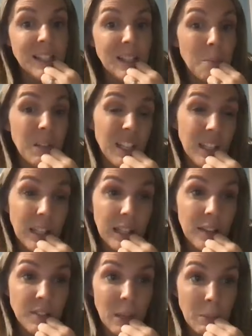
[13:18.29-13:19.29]
And I'm going to
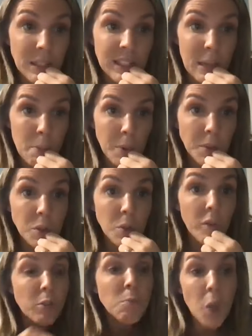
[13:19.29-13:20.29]
give some examples. So
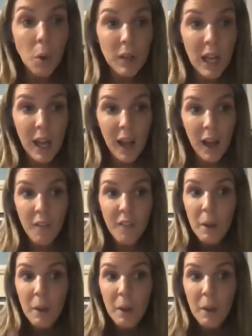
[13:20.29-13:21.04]
if you don't have